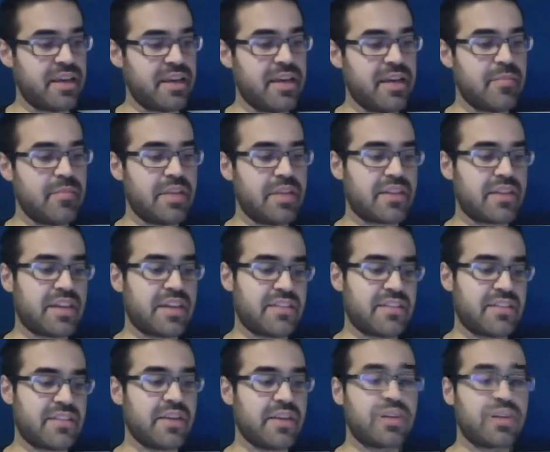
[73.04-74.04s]
meaning
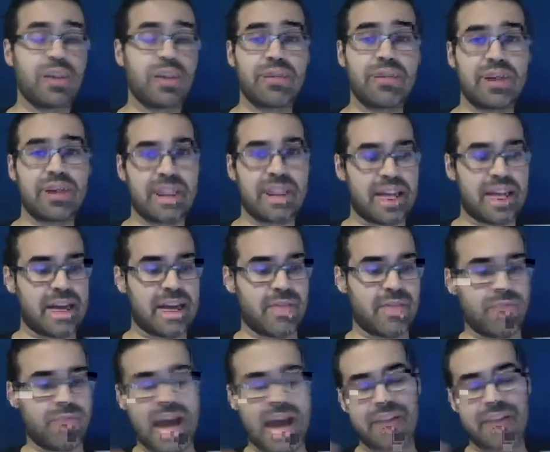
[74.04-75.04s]
that you don't
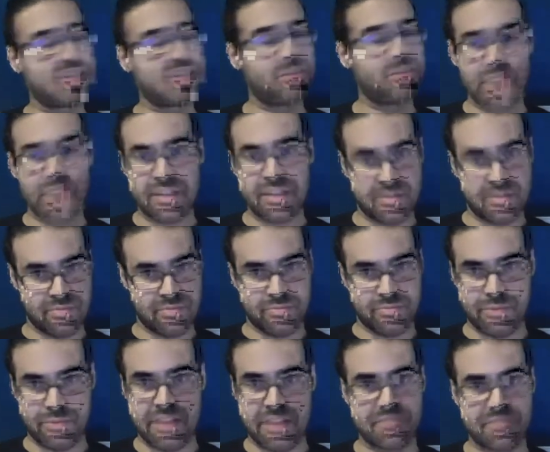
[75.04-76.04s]
actually write
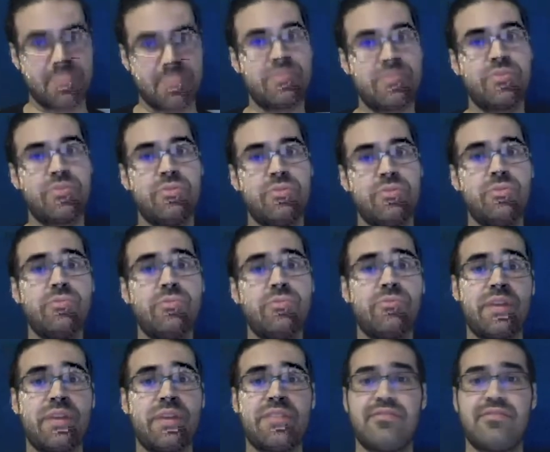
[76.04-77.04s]
Wasm. You
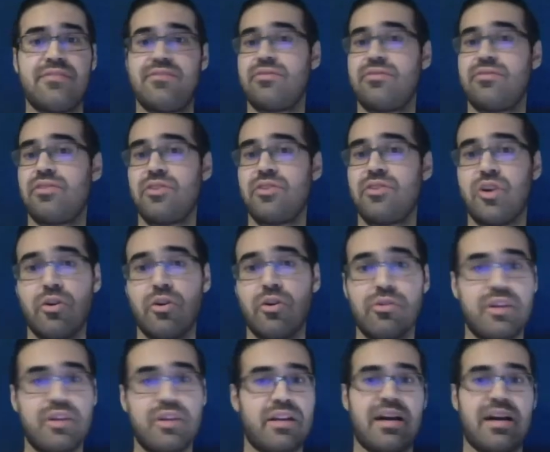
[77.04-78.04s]
write code
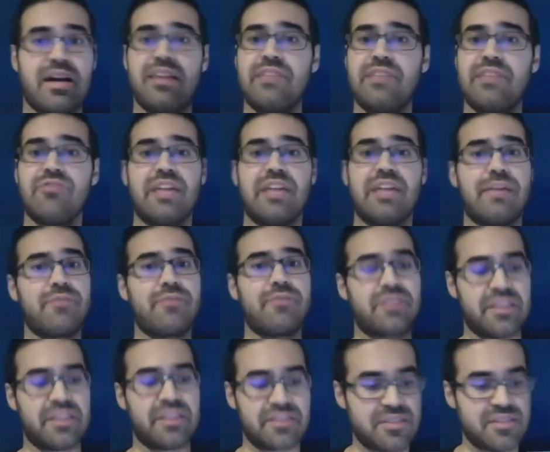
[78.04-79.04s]
in a high-level language
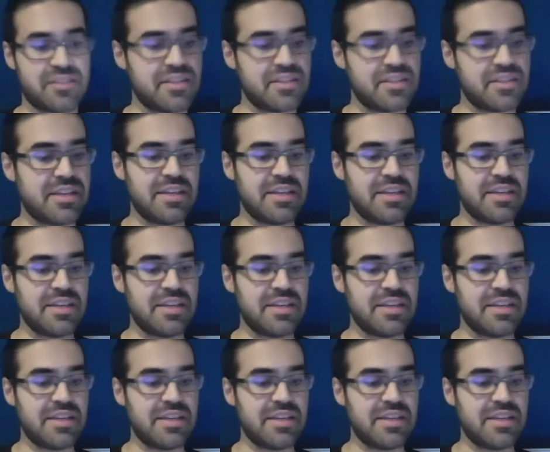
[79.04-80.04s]
like C,
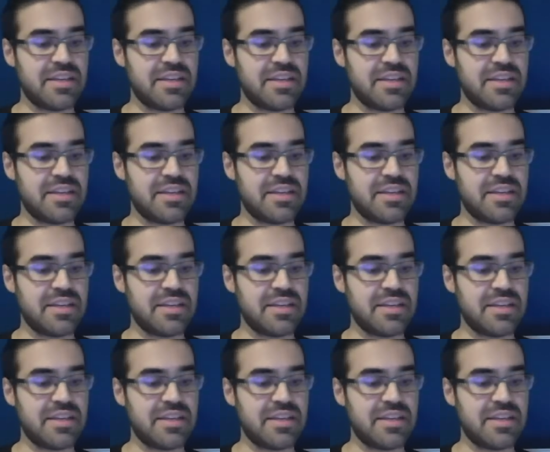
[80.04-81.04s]

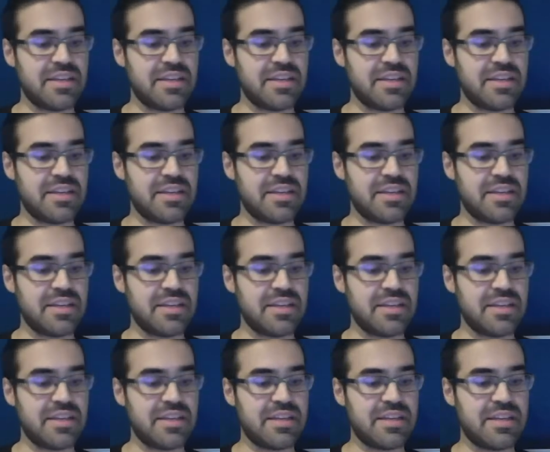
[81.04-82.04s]
assembly script, or C++,
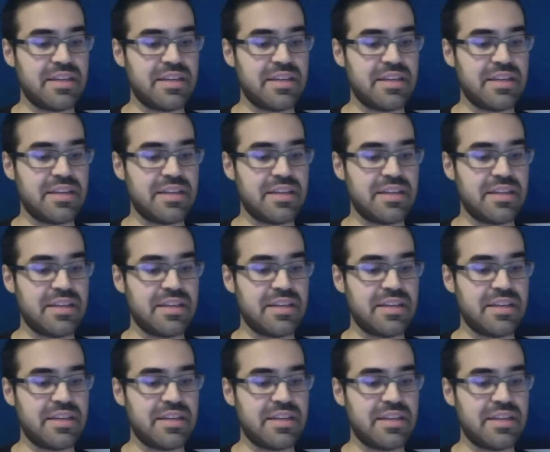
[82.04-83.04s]
and that
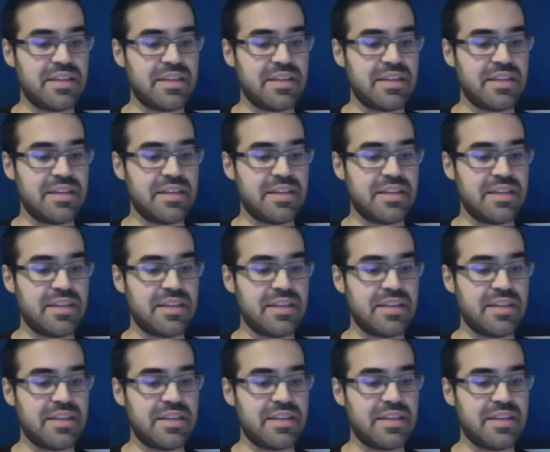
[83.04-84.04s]
code gets compiled to Wasm.